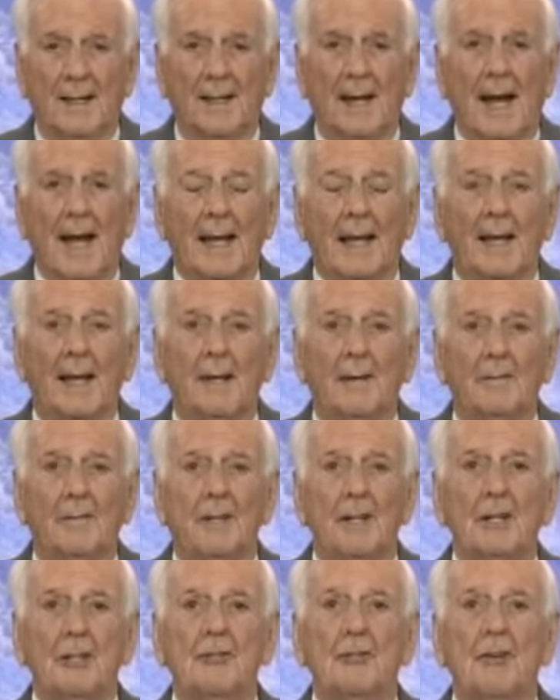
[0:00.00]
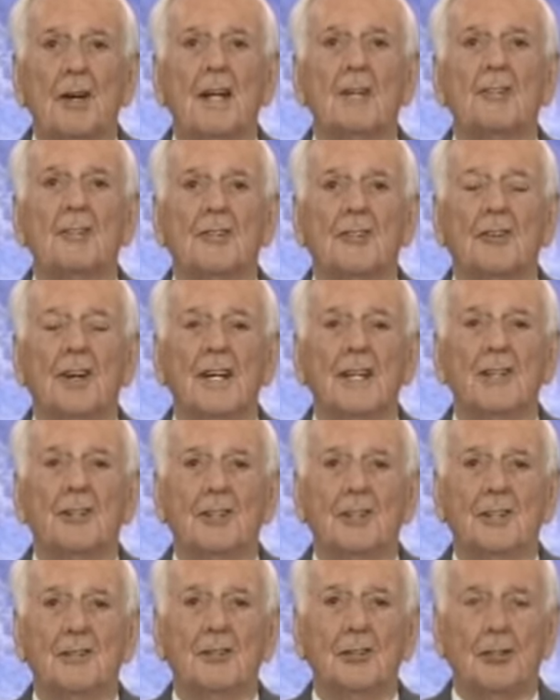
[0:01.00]
Uh, I love these
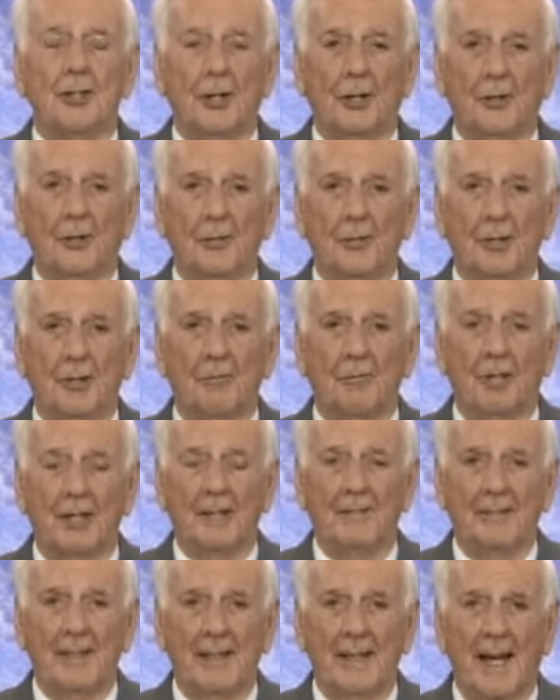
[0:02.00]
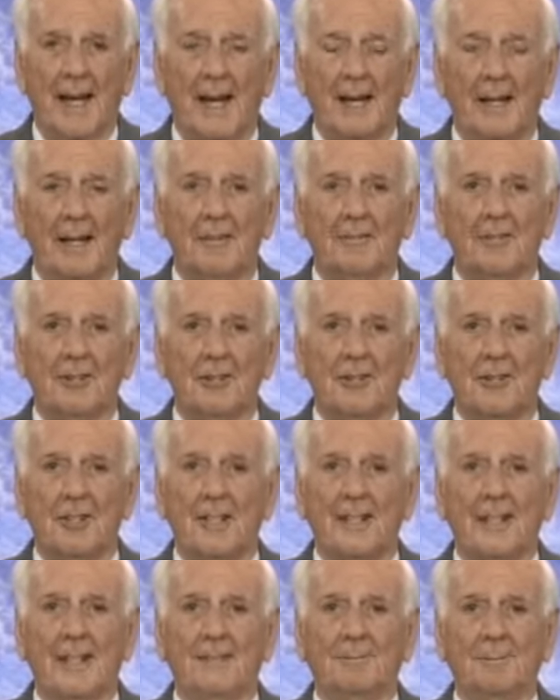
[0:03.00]
restoration shows on TV. I love to
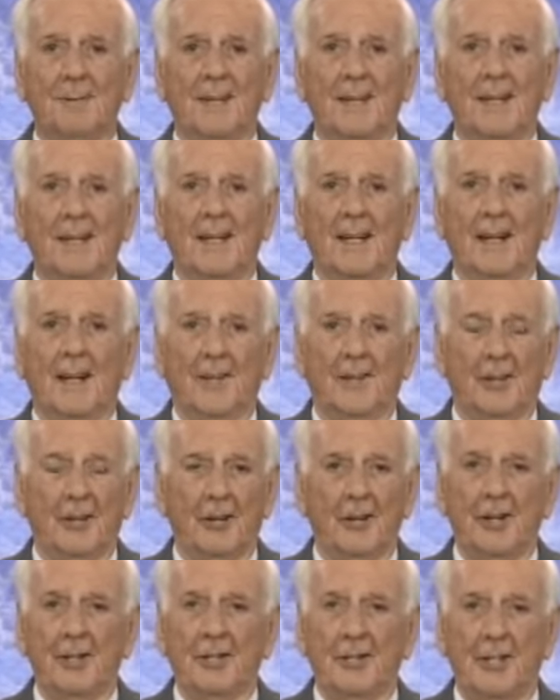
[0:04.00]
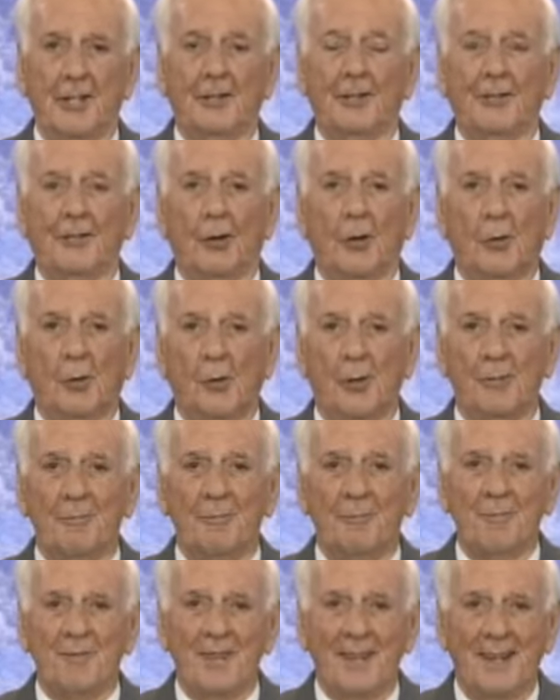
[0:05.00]
see a, a 36
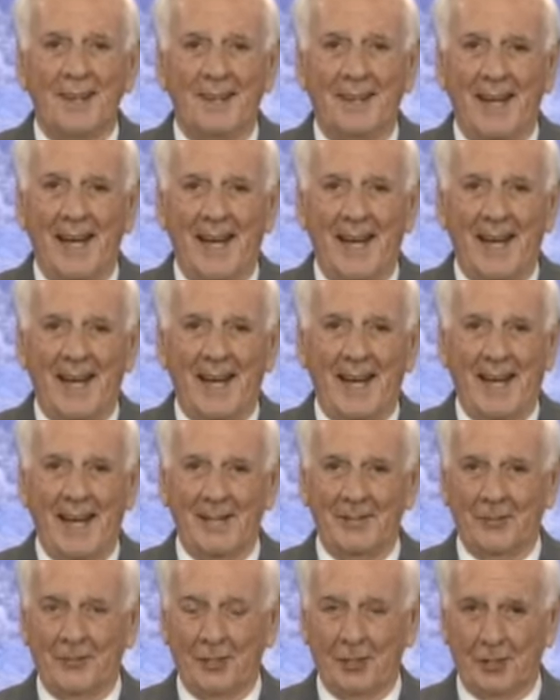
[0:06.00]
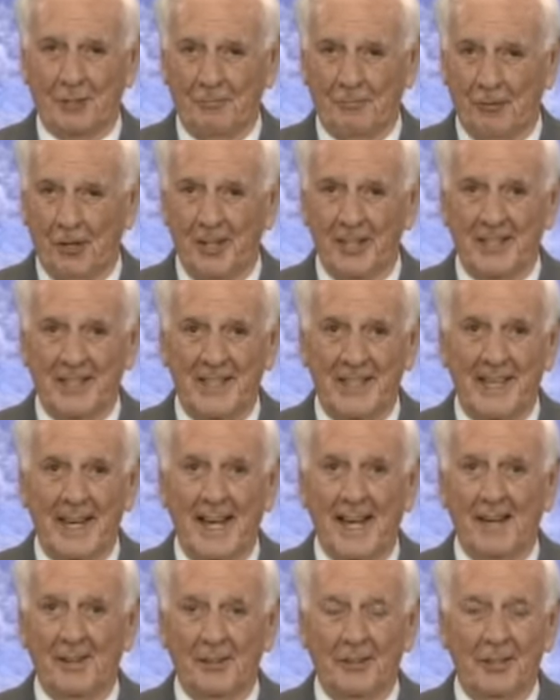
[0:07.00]
Ford that has just
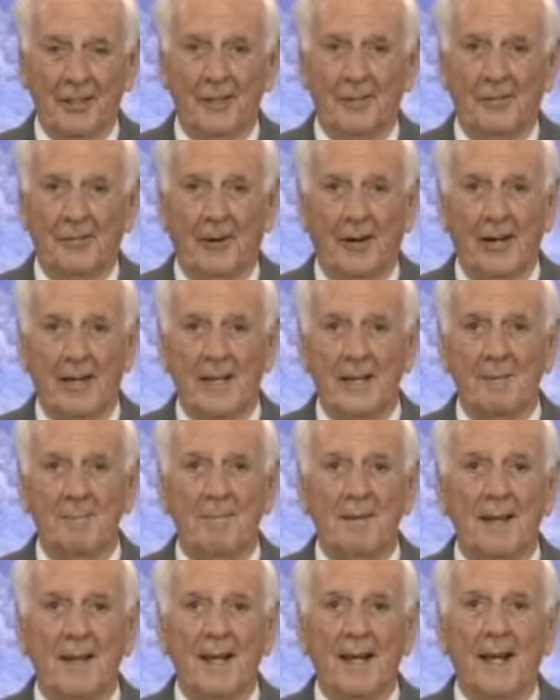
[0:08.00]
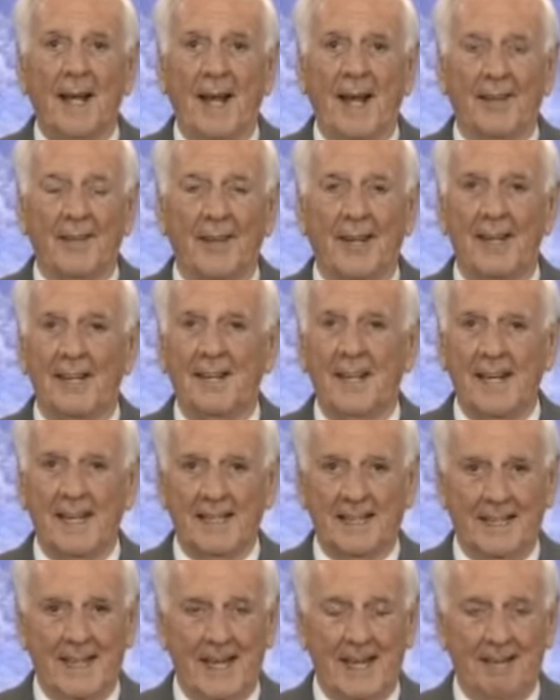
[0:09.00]
rusted down to the frame, and they
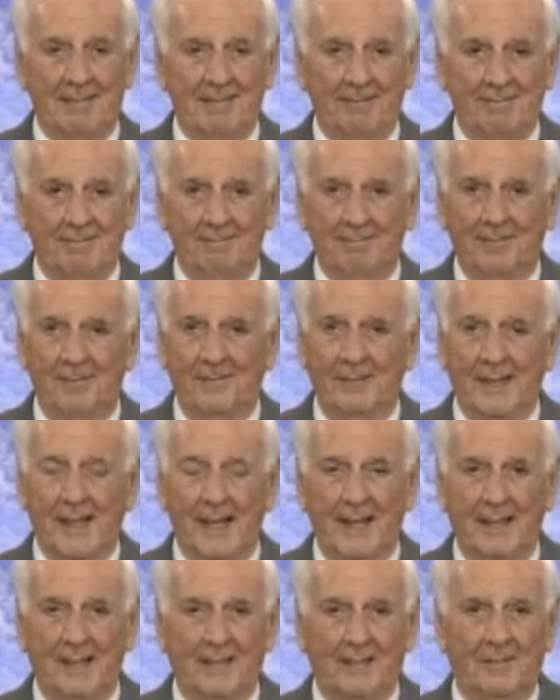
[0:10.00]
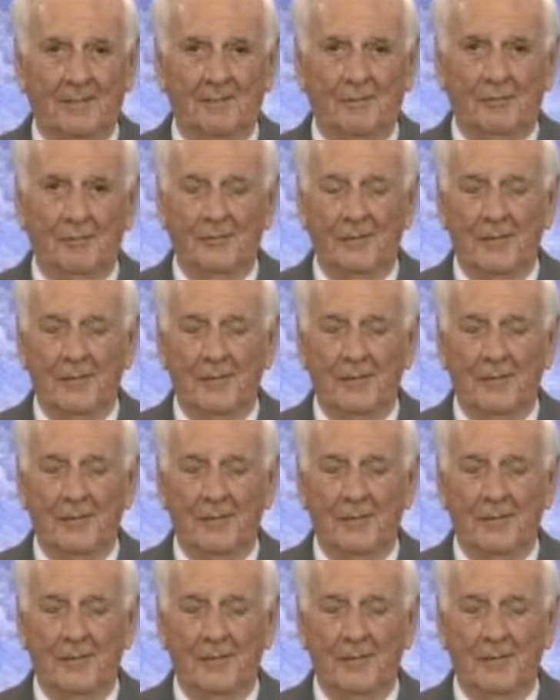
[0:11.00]
take that that